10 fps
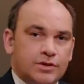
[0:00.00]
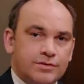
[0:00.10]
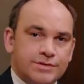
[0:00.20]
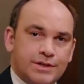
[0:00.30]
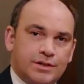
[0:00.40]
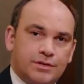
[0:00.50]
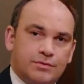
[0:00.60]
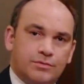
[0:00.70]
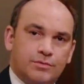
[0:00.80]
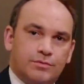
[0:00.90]

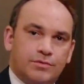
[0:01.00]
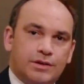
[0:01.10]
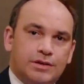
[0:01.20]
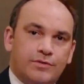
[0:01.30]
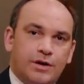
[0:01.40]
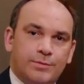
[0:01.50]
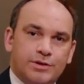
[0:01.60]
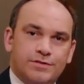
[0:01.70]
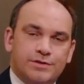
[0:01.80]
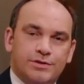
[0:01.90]
Donziger, thank you very
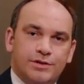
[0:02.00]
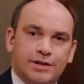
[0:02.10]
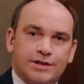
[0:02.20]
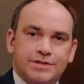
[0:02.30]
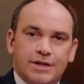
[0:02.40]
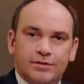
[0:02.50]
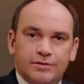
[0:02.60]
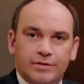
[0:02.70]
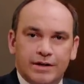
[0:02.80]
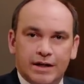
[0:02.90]
much for joining us here
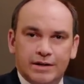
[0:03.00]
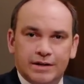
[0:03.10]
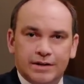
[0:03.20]
on Renegade